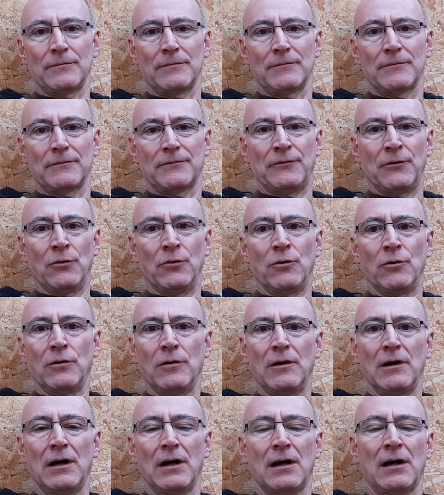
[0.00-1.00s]
for
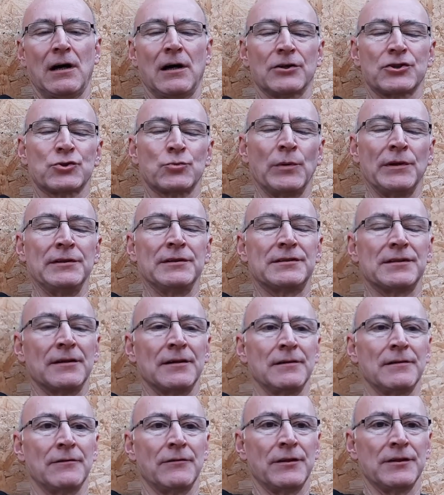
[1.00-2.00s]
a harsh
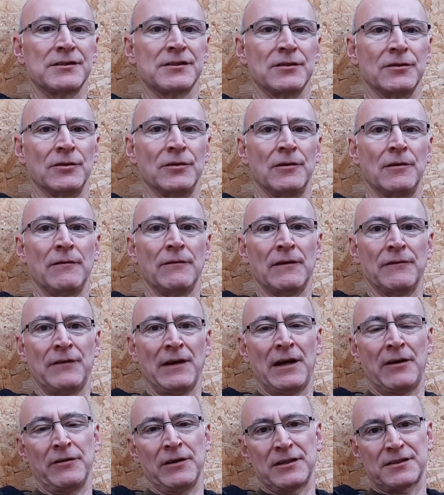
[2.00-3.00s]
winter this year. The
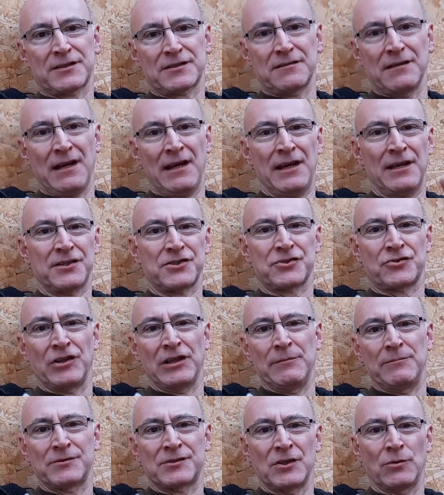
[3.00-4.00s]
various air
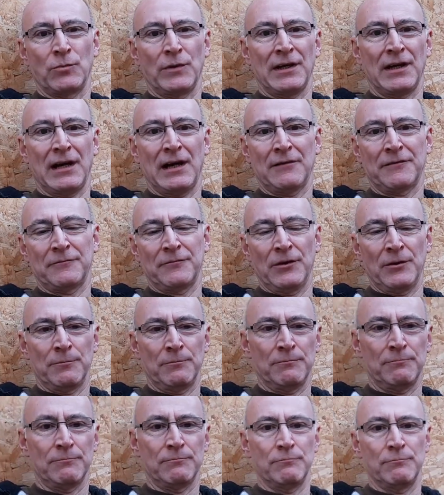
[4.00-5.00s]
streams that we have that
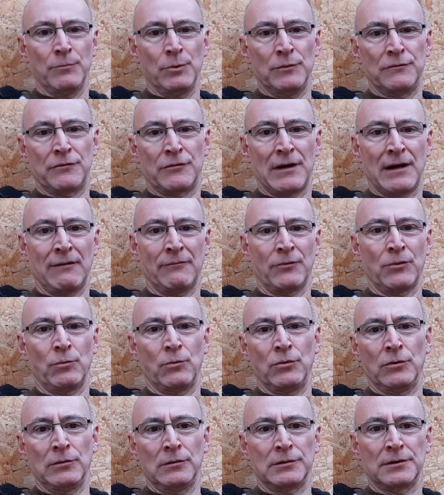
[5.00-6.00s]
move around the
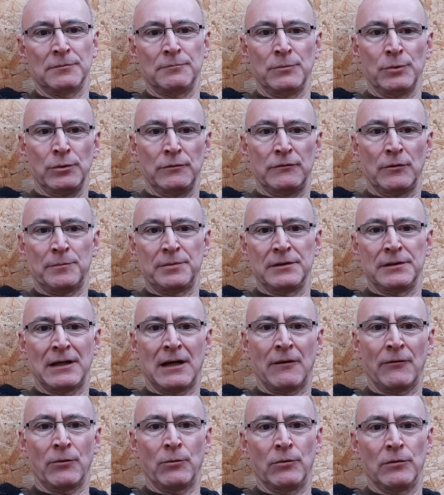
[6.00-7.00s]
world and move up and
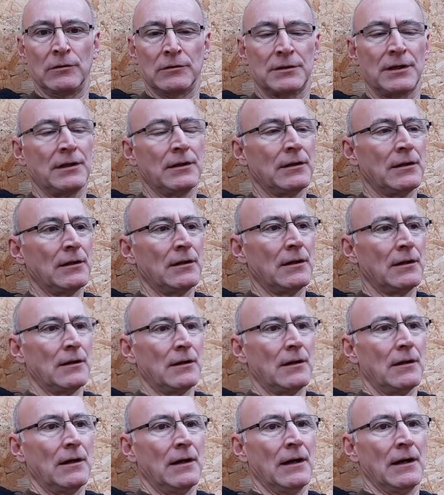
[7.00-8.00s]
down the world
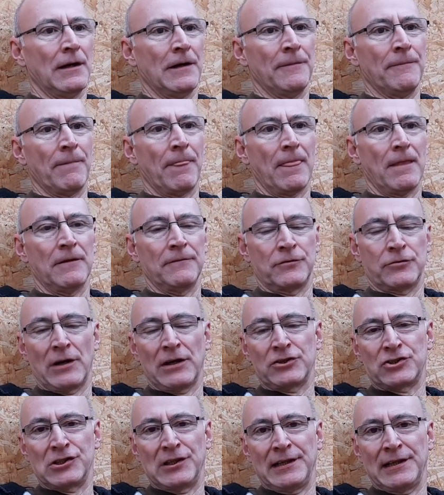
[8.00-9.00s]
have
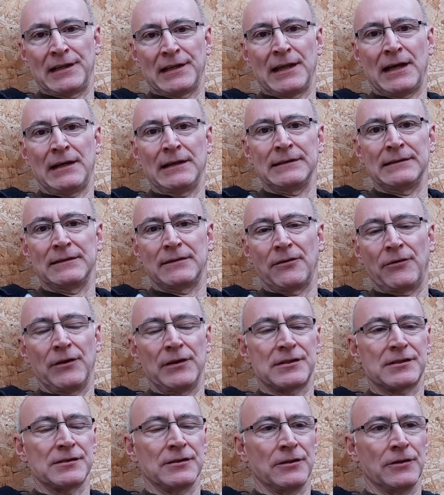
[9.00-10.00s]
gradually aligned
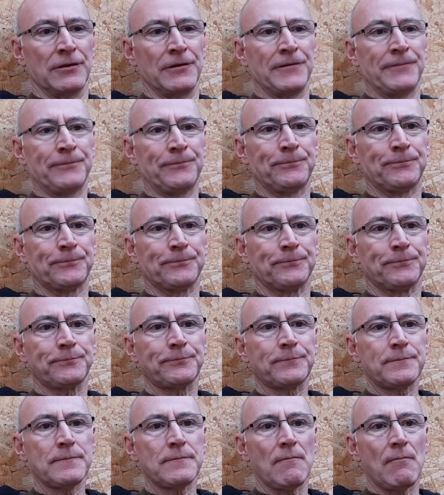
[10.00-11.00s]
this year,
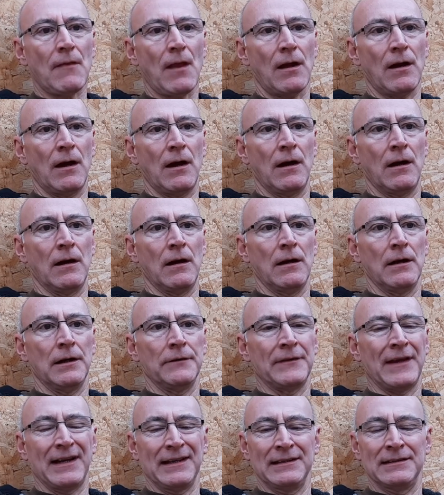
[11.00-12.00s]
and
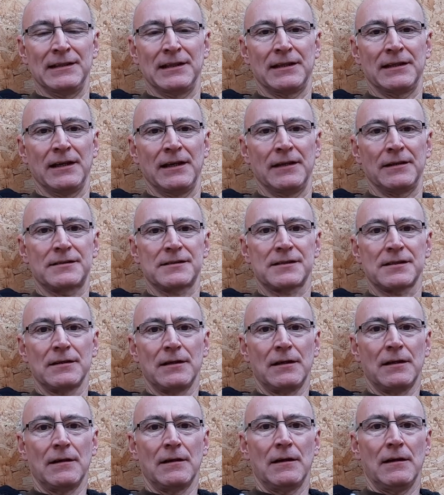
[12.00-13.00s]
that indicates
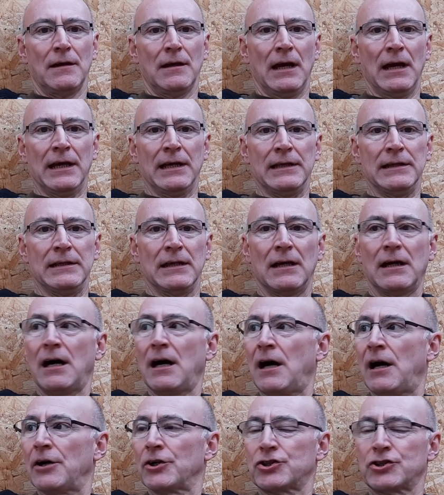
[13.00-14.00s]
a
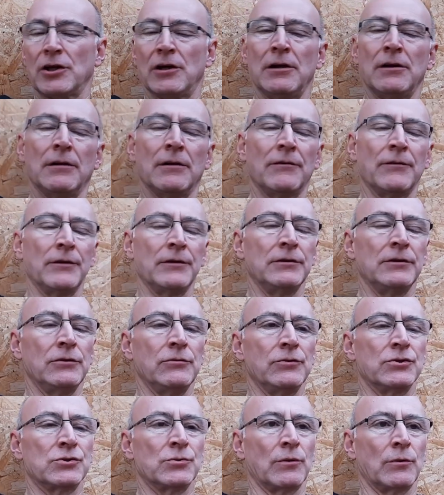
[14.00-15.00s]
harsher than
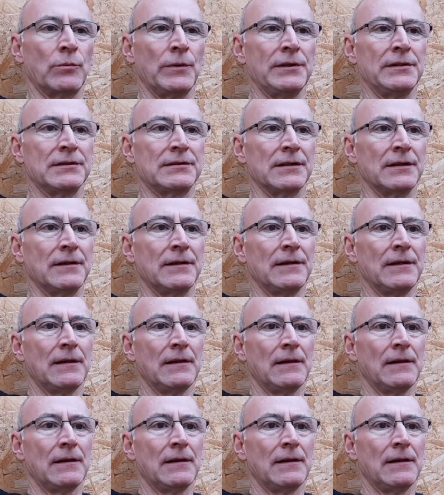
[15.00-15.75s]
usual winter.